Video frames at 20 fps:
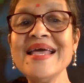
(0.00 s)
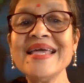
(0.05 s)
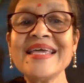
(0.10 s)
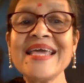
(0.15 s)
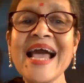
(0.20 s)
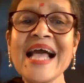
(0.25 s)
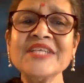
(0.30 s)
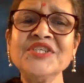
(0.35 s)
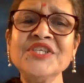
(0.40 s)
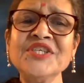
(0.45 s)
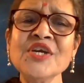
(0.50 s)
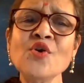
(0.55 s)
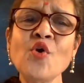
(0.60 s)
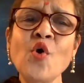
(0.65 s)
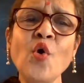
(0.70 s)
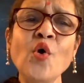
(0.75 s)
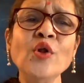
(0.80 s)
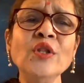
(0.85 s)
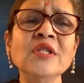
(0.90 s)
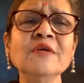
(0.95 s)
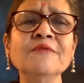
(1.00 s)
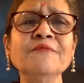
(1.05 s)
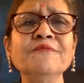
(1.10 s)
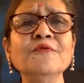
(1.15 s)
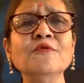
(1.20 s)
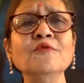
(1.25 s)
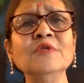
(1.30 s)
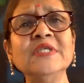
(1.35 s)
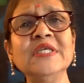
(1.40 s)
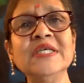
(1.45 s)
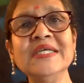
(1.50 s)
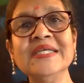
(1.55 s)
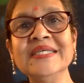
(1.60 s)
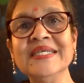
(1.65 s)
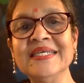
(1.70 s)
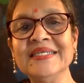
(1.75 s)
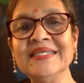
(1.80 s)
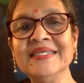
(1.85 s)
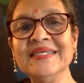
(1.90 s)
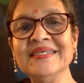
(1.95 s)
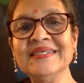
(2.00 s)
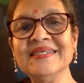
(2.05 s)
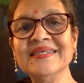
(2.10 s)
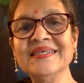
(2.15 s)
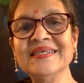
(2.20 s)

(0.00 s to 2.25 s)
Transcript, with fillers: catching all the food he needed